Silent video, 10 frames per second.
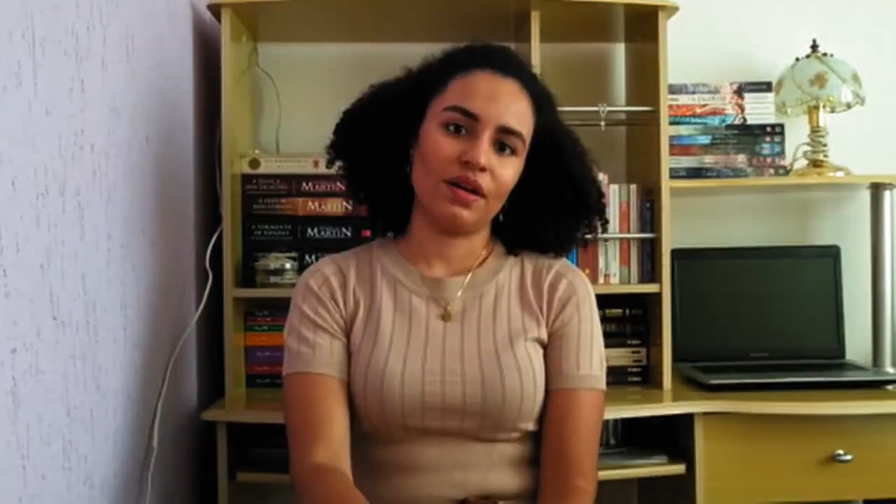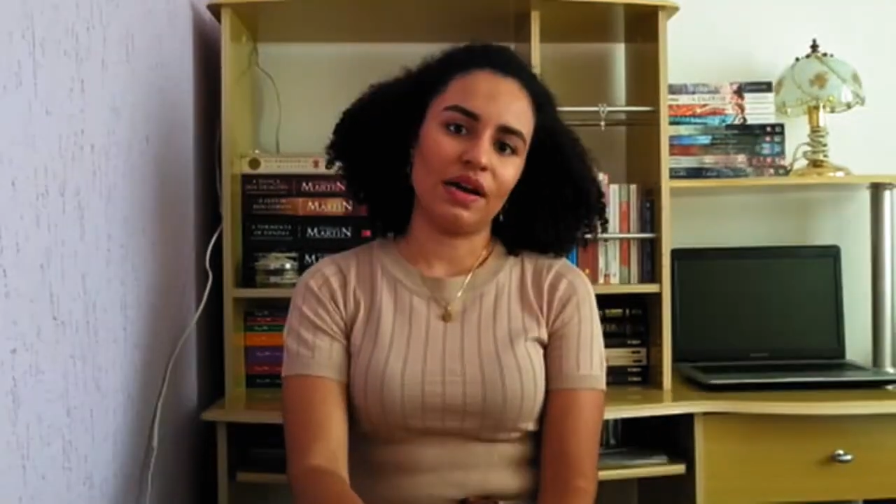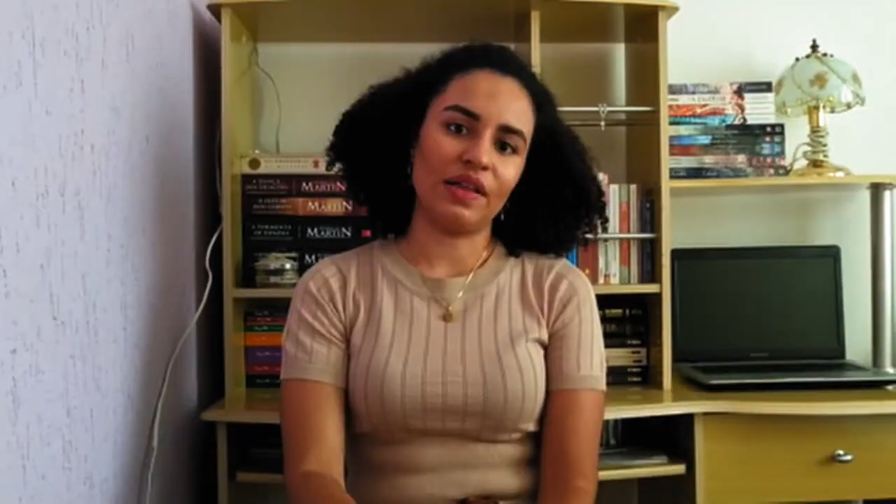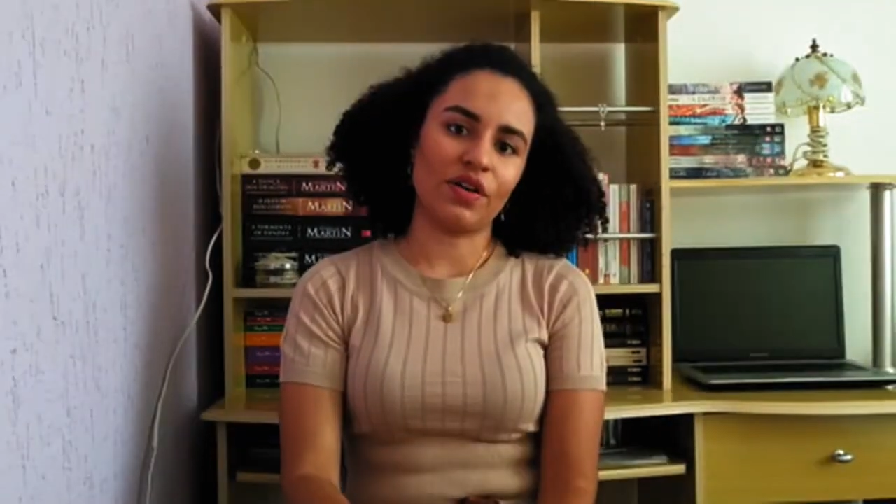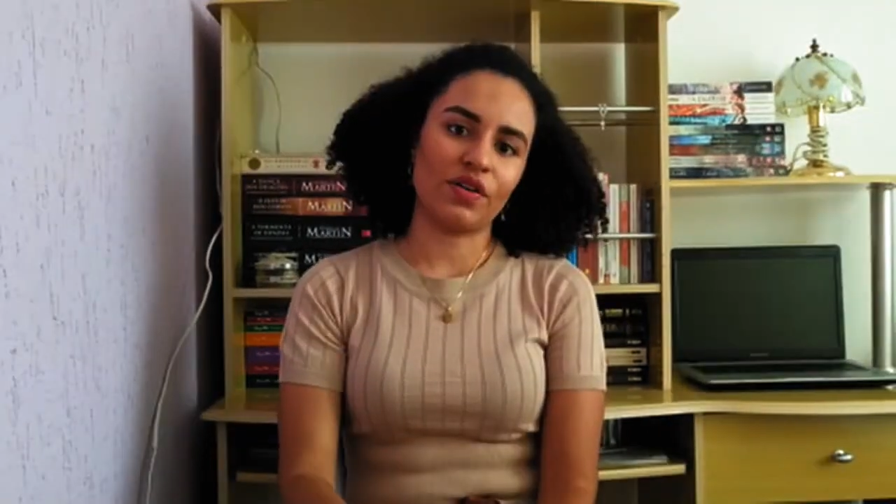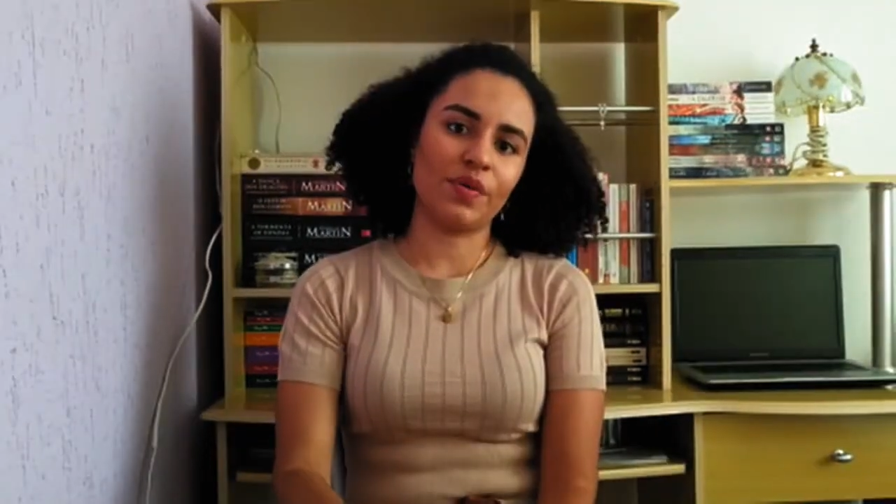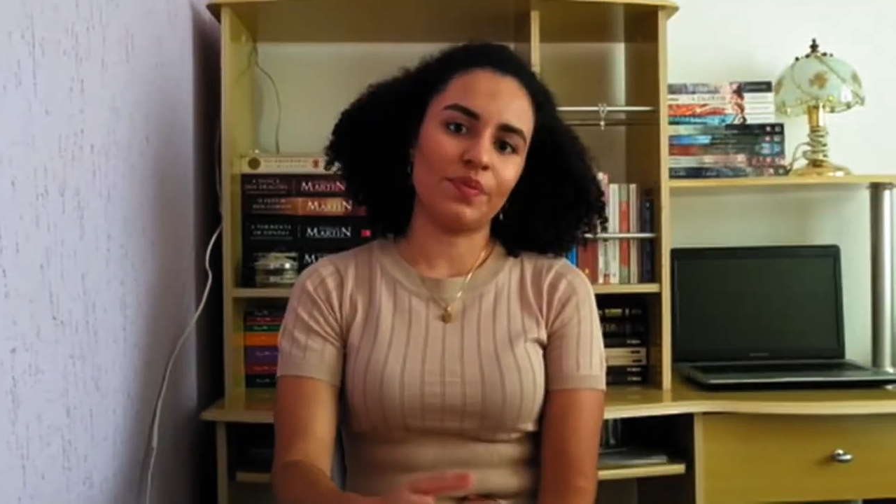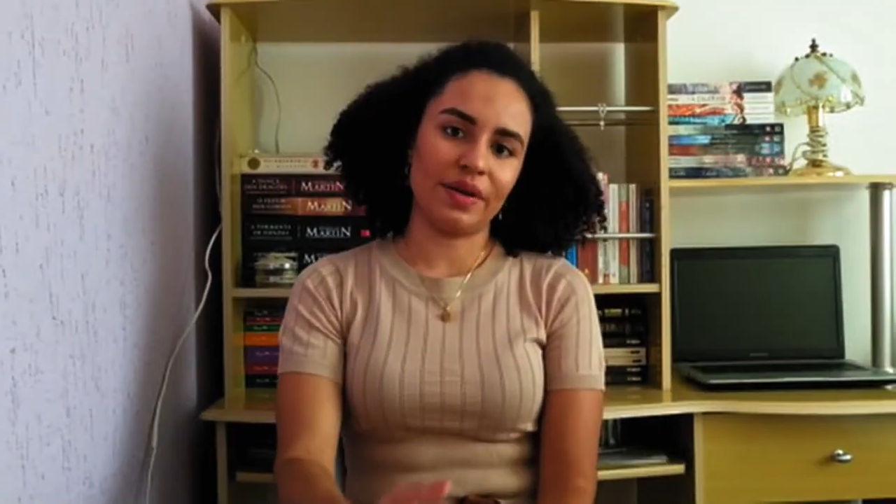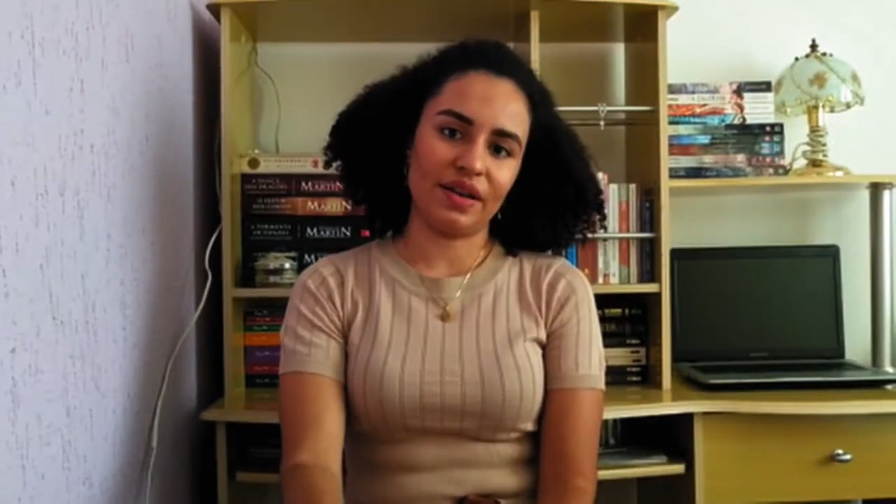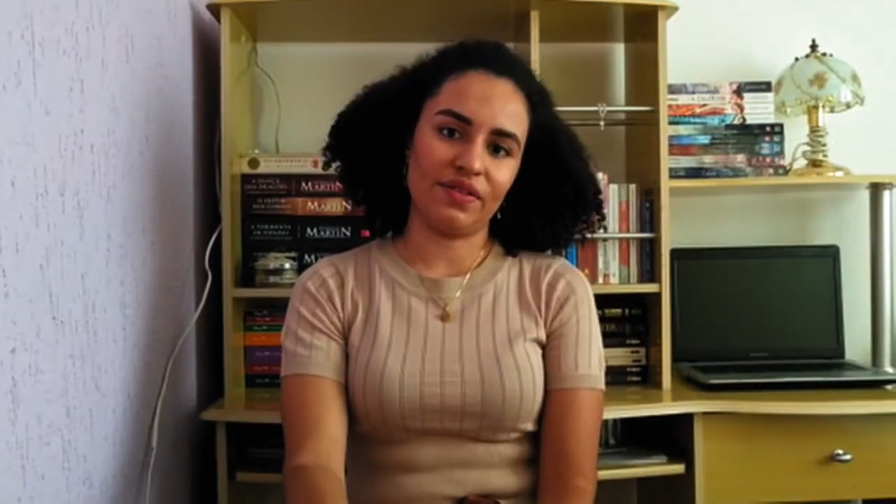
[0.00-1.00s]
Another
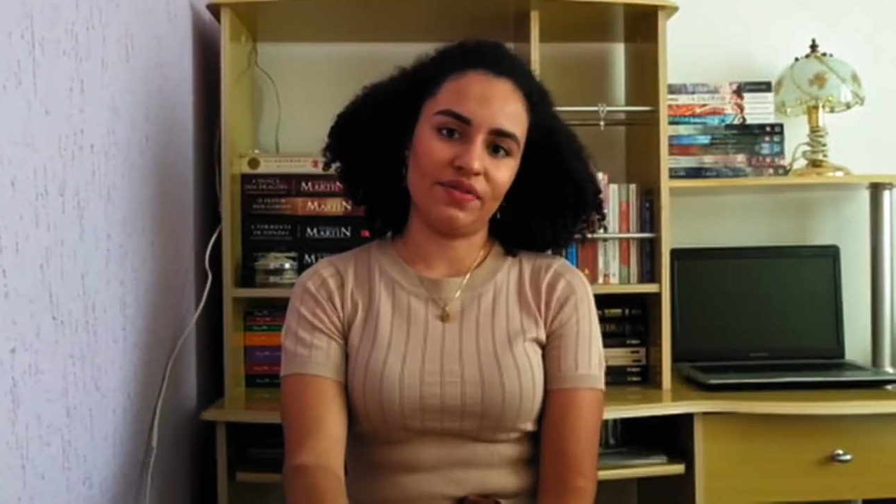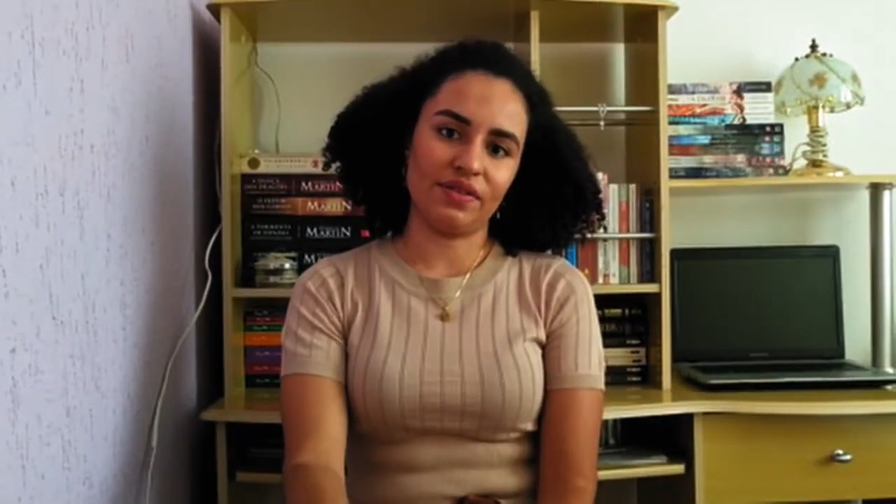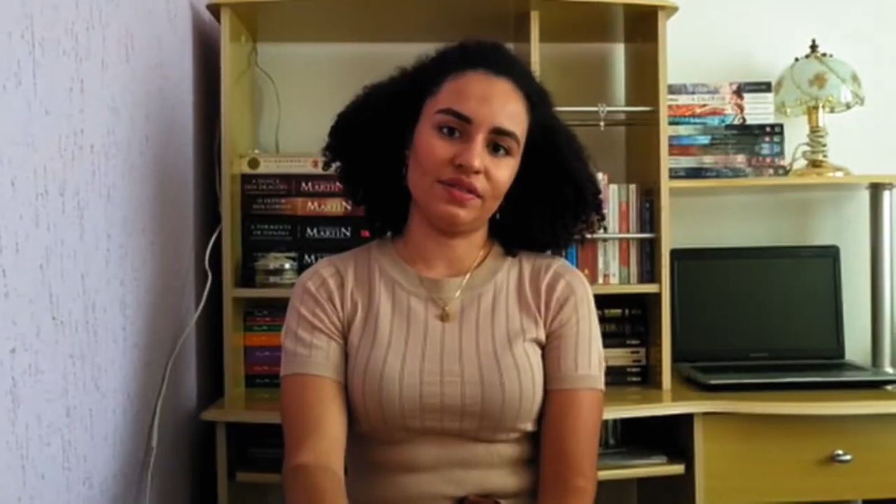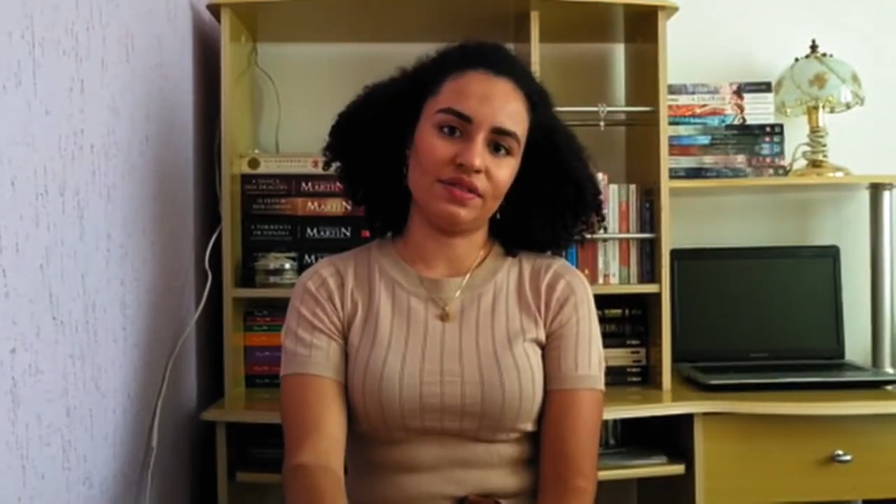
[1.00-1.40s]
benefit is